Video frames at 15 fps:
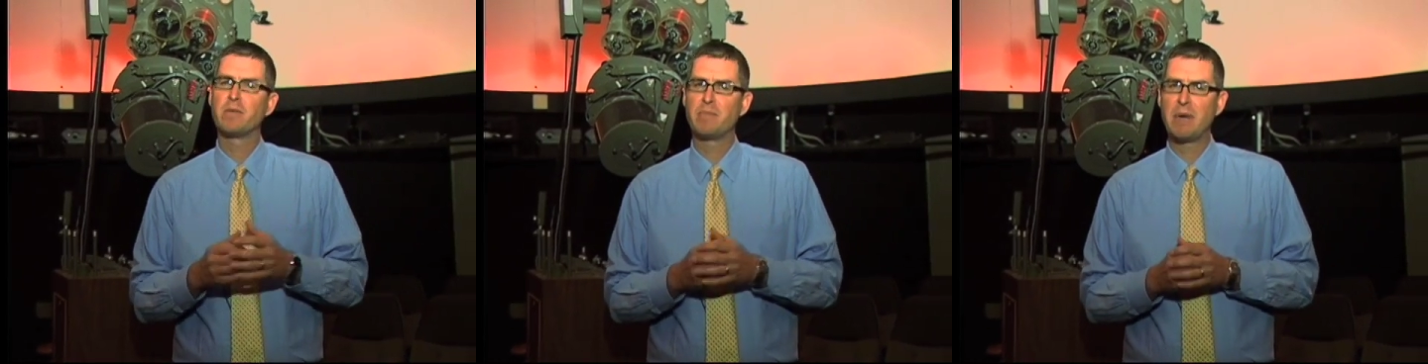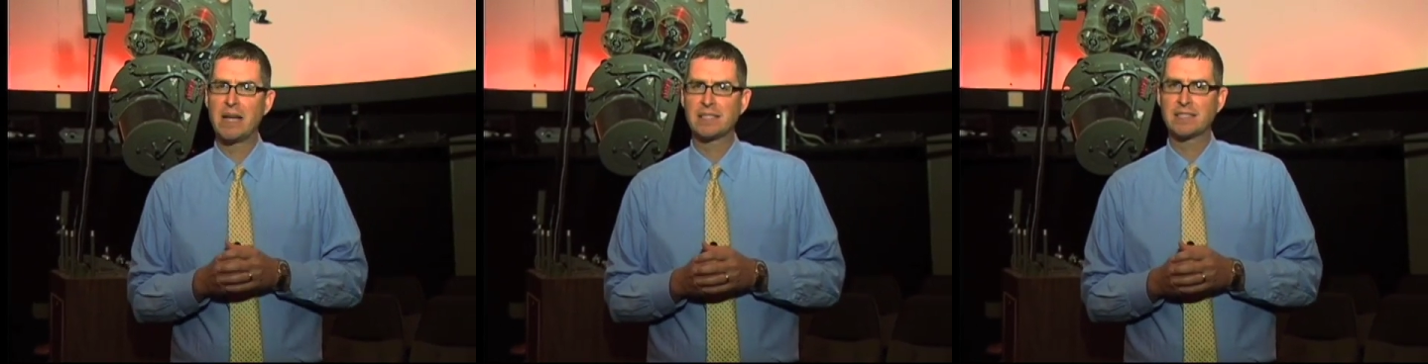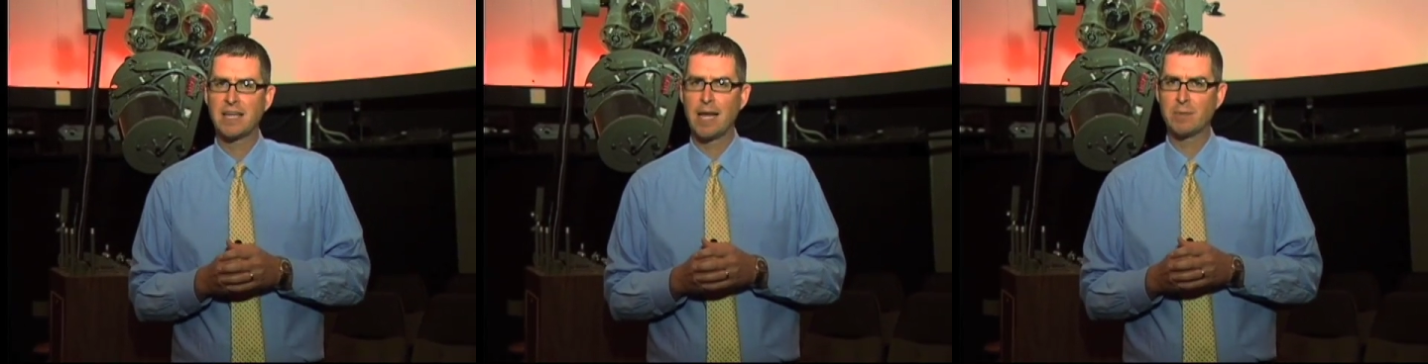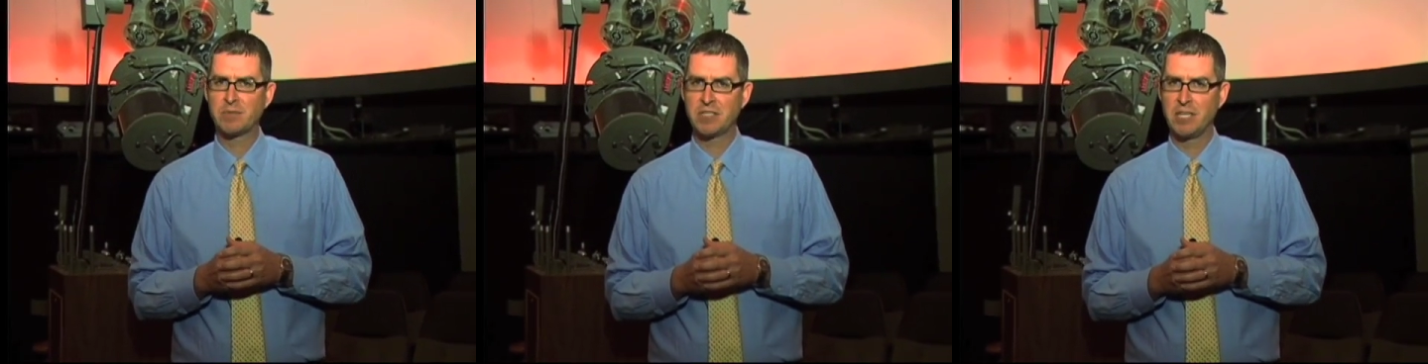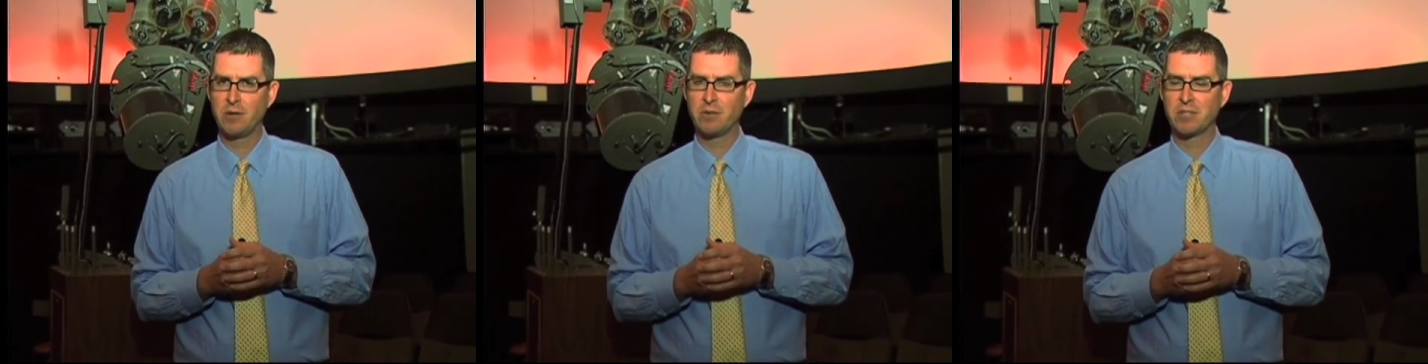best kept
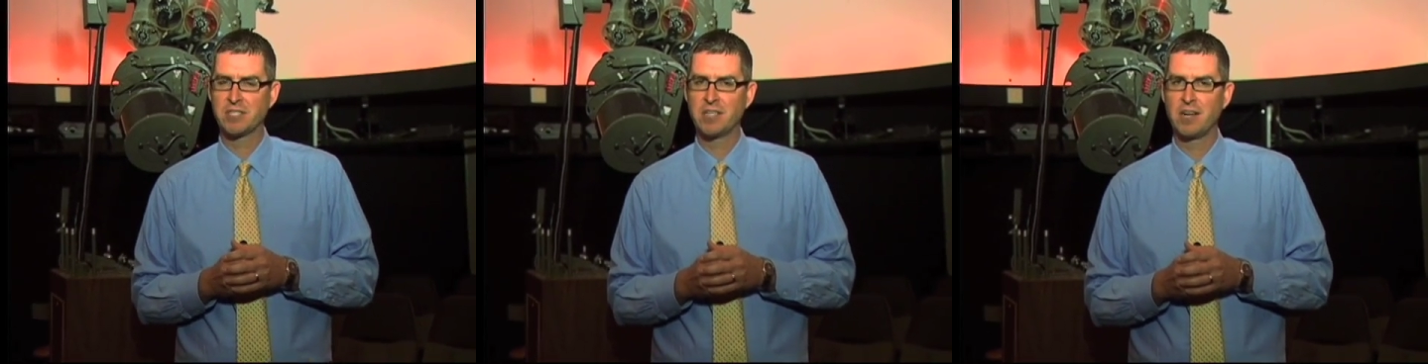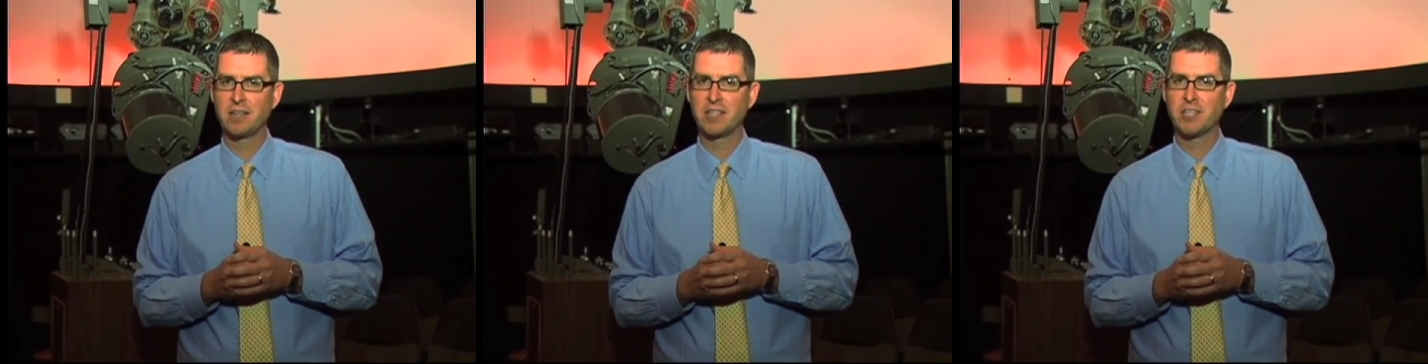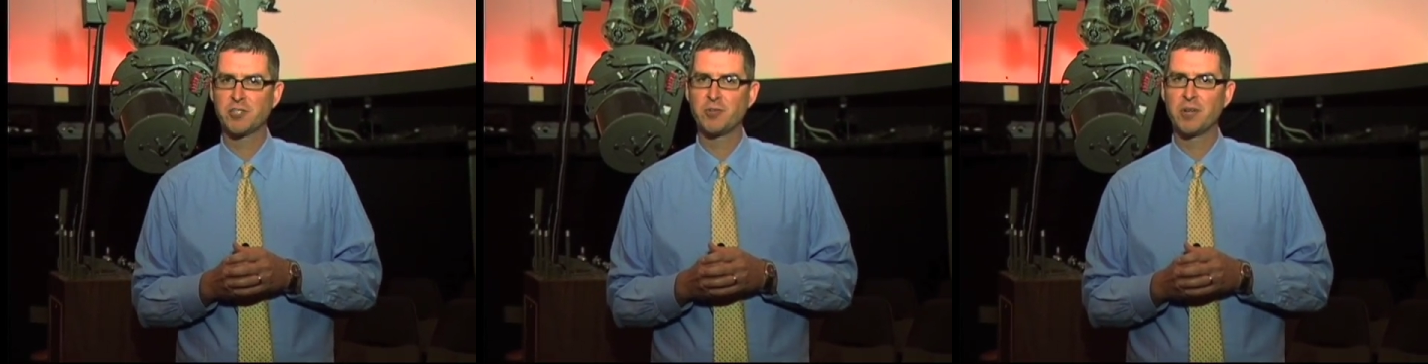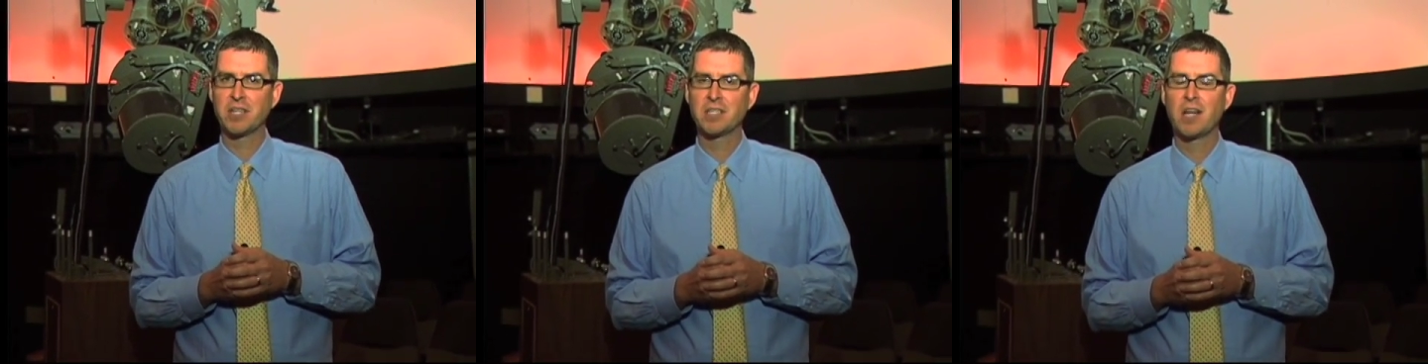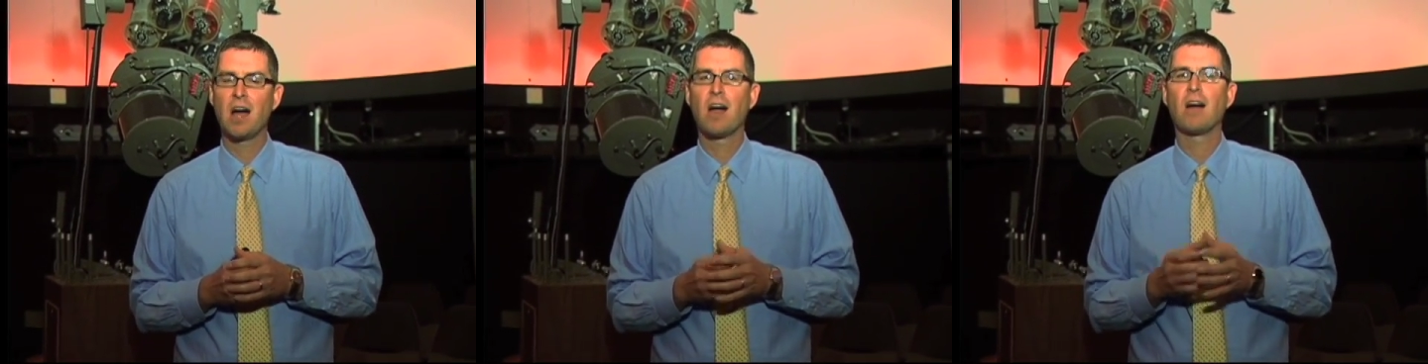secrets in our
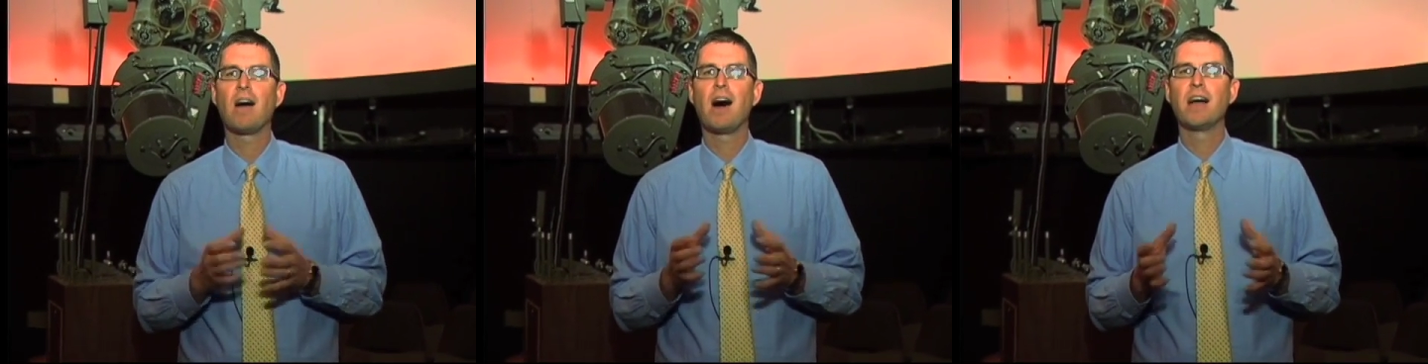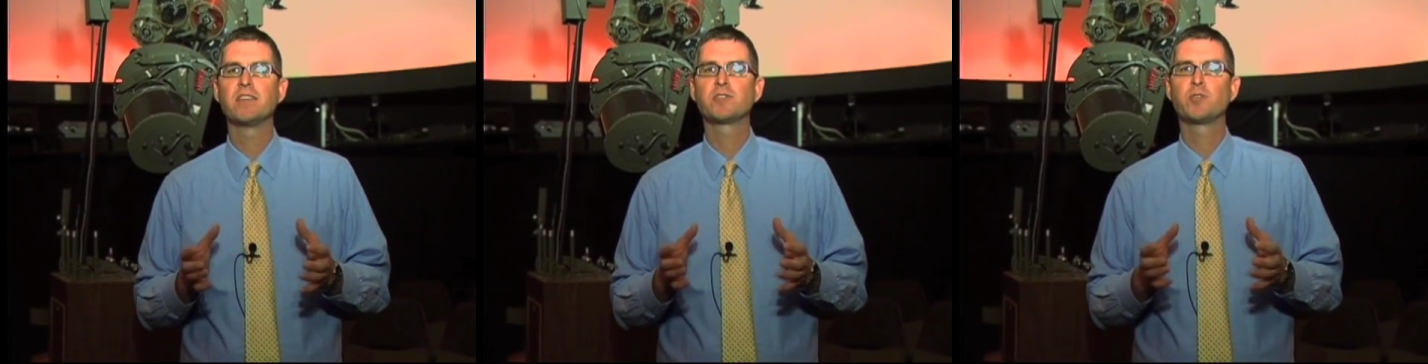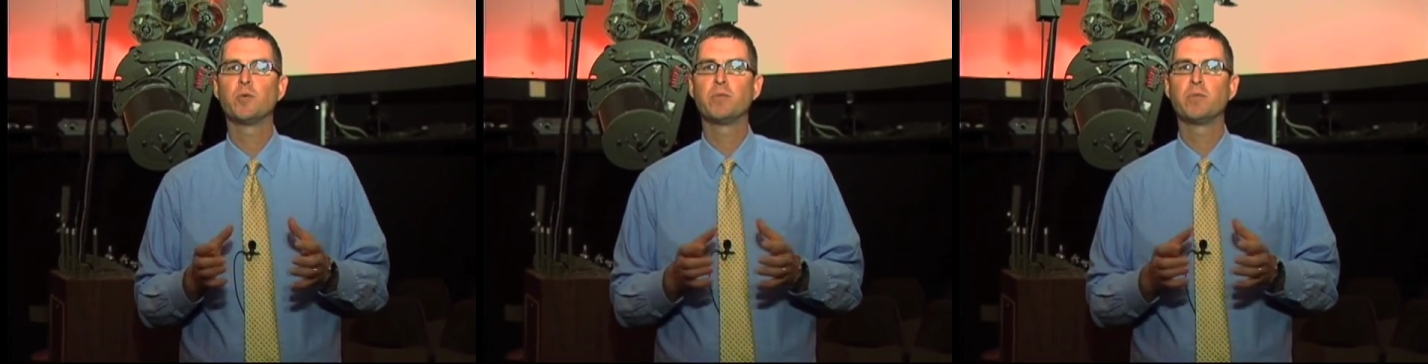district, our high school